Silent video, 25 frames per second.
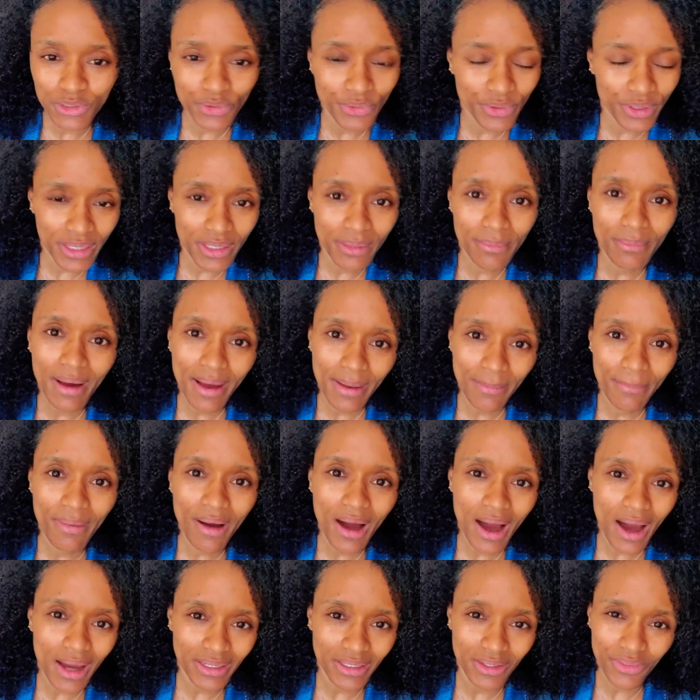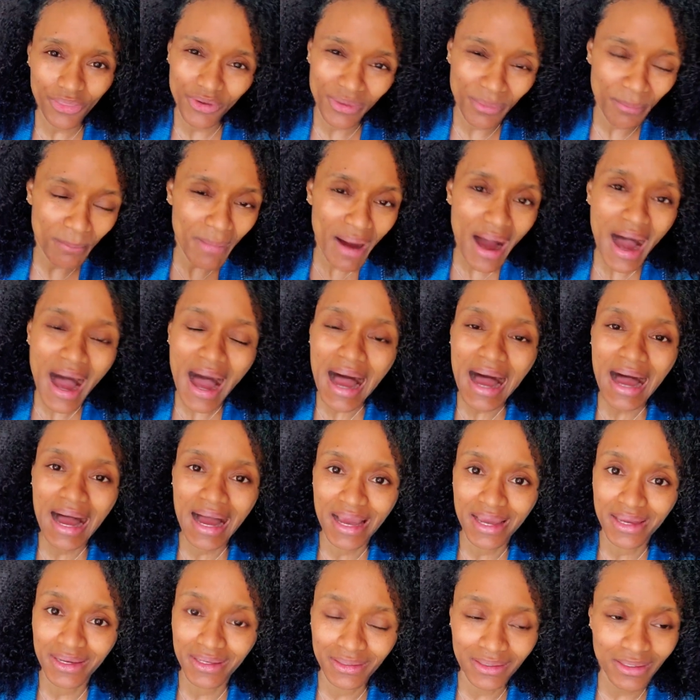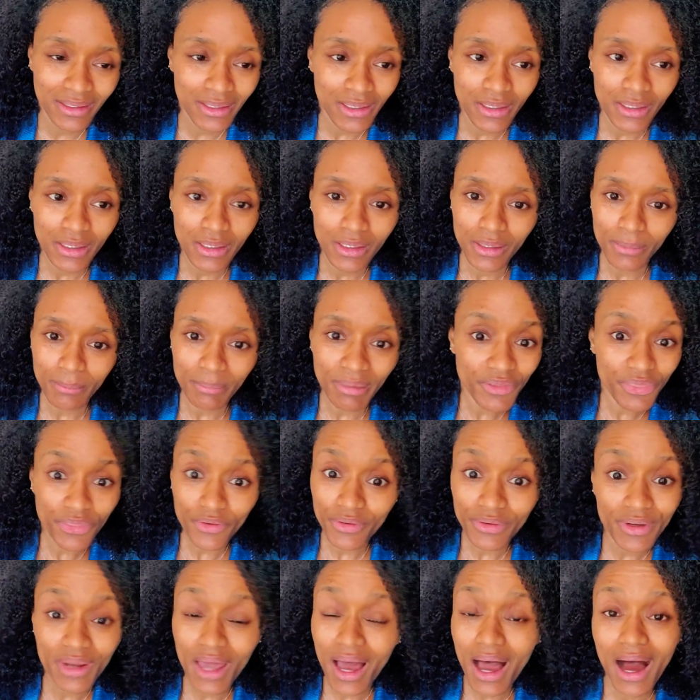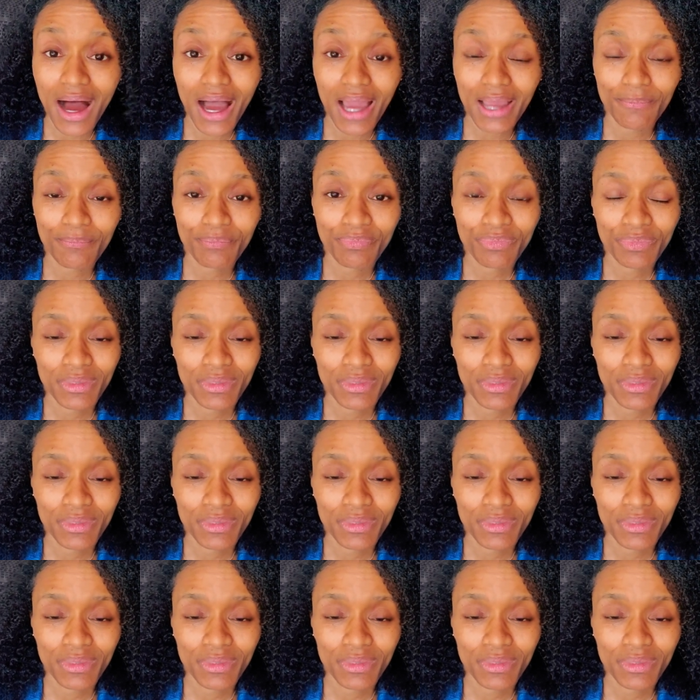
they're in my body, they're mine, but they're not.